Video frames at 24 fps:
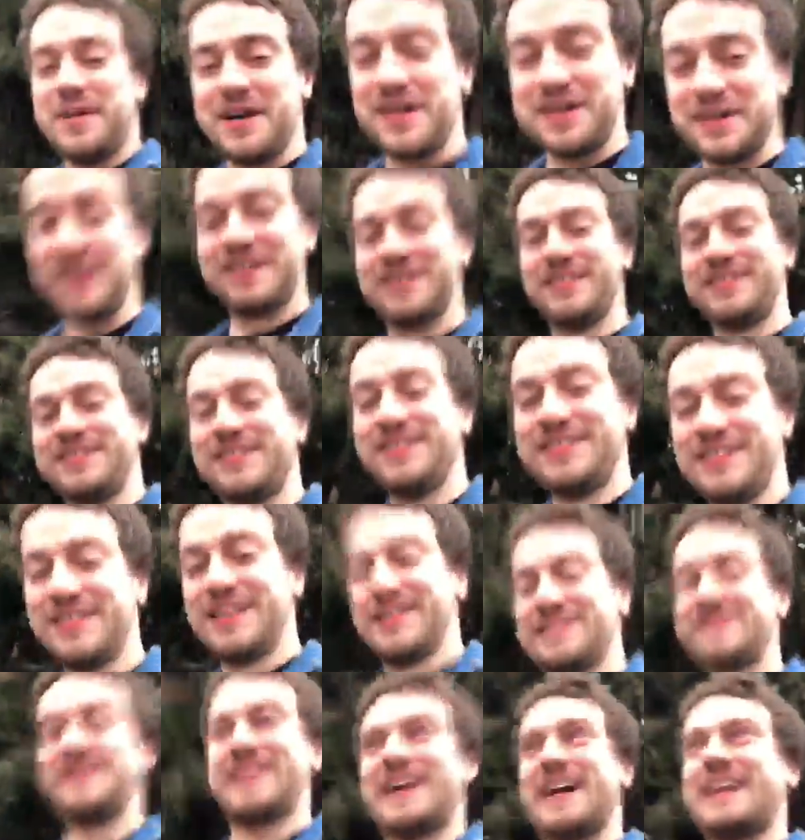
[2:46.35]
you.
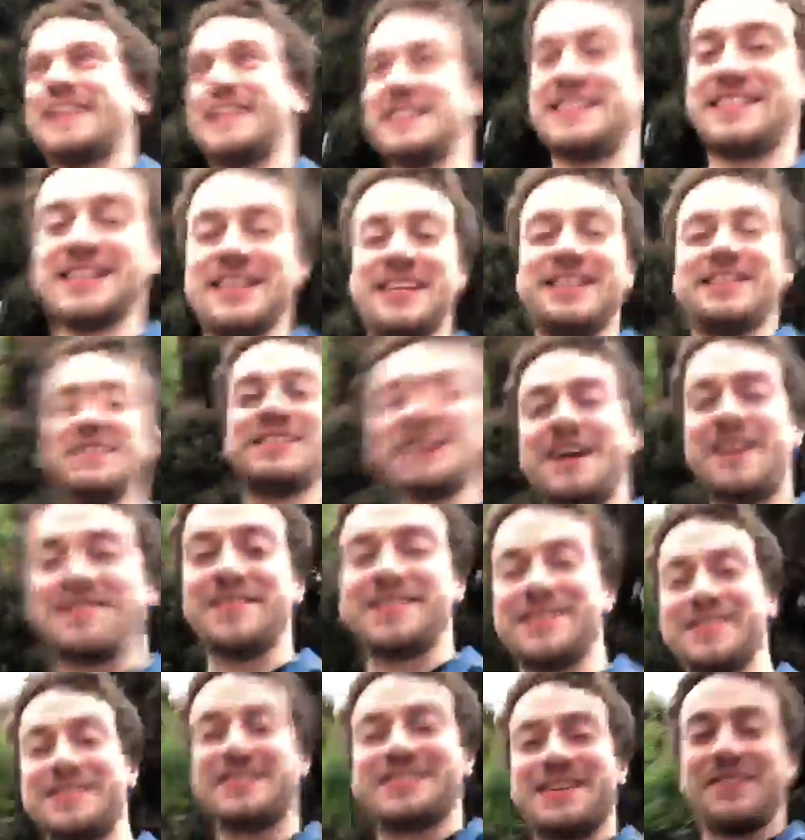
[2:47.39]
If I had a shitty job and
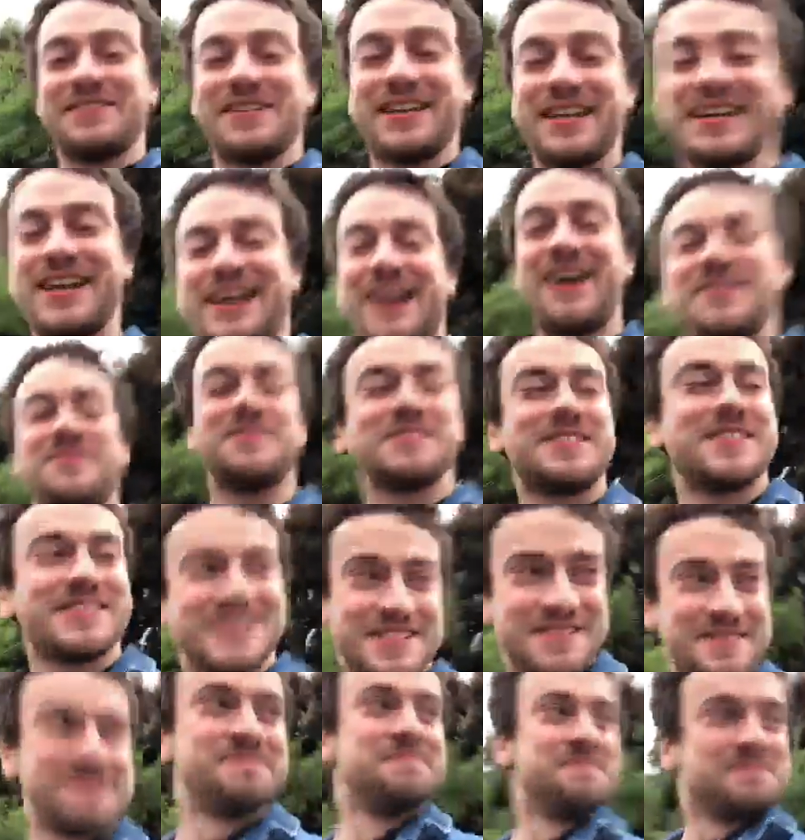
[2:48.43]
they would send me to
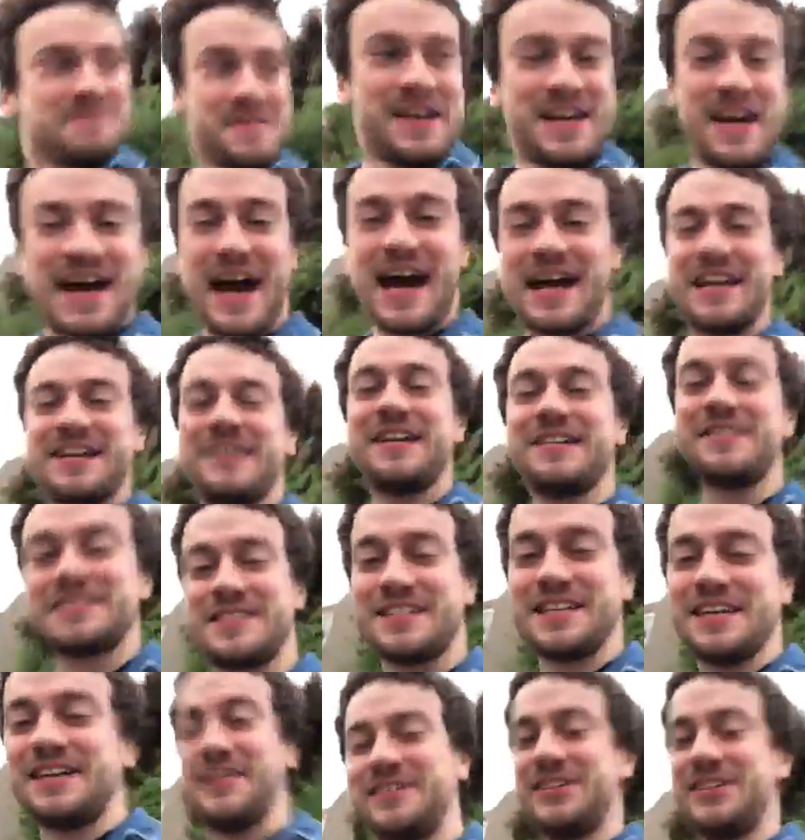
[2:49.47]
conferences, I'd go
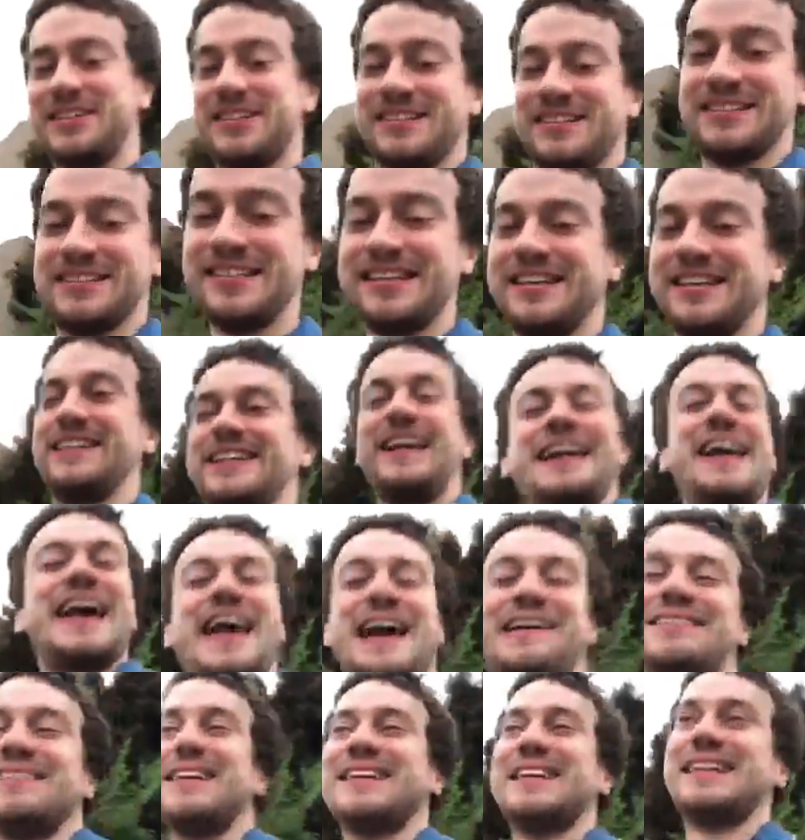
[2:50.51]
too.
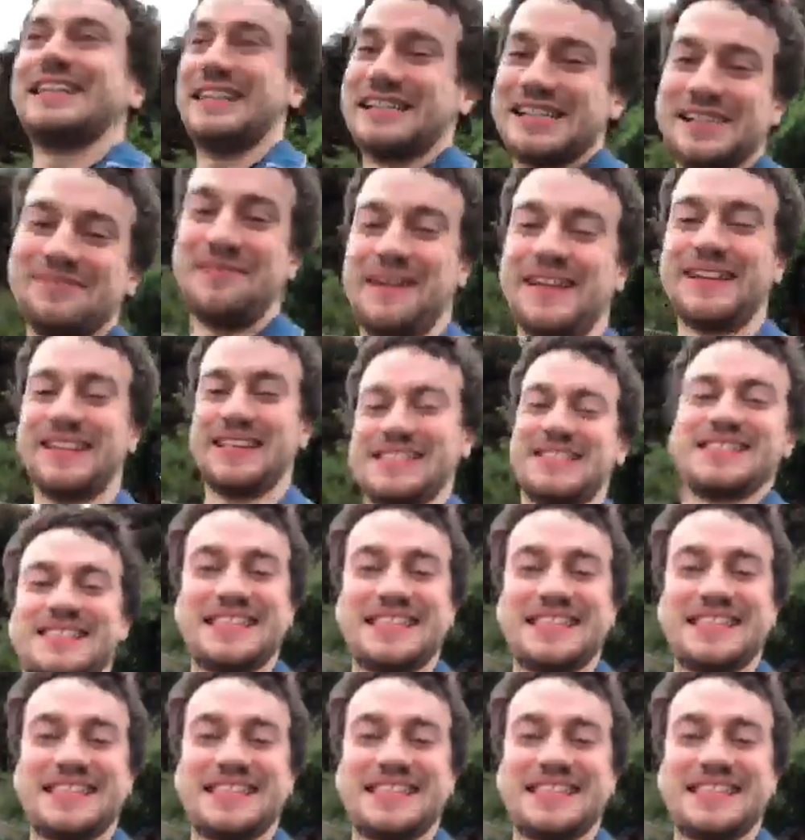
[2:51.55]
Yeah, I'm gonna learn about the